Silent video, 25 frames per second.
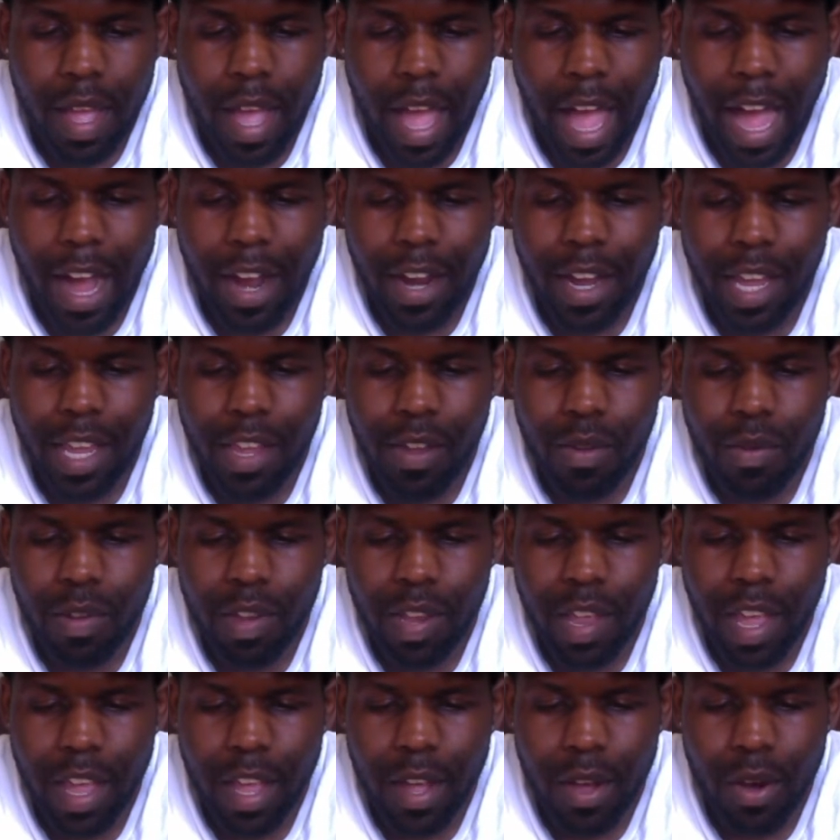how can you
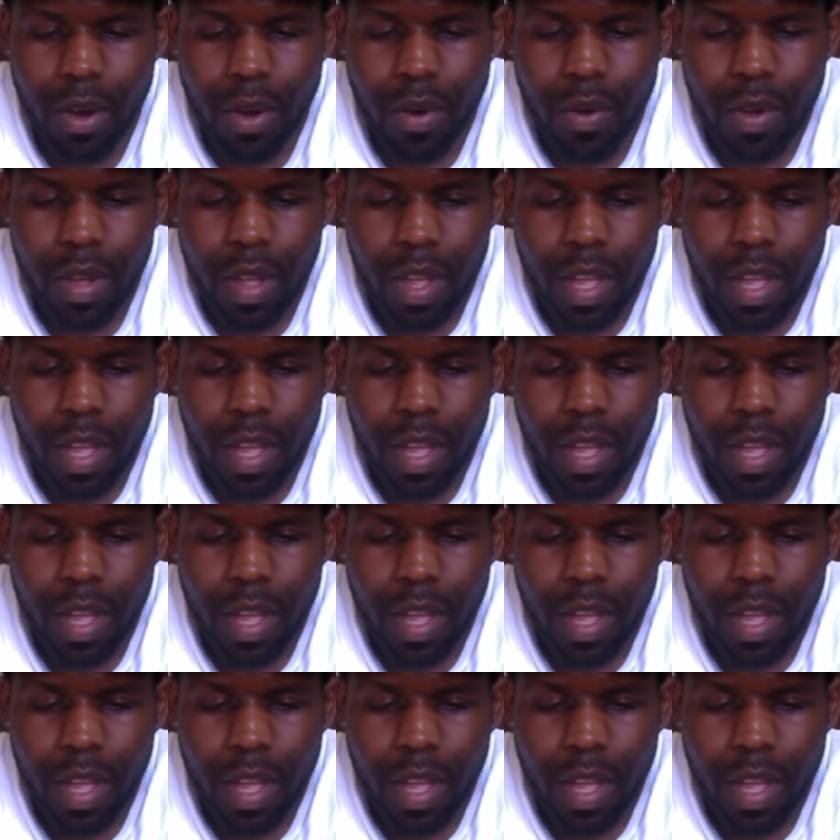tell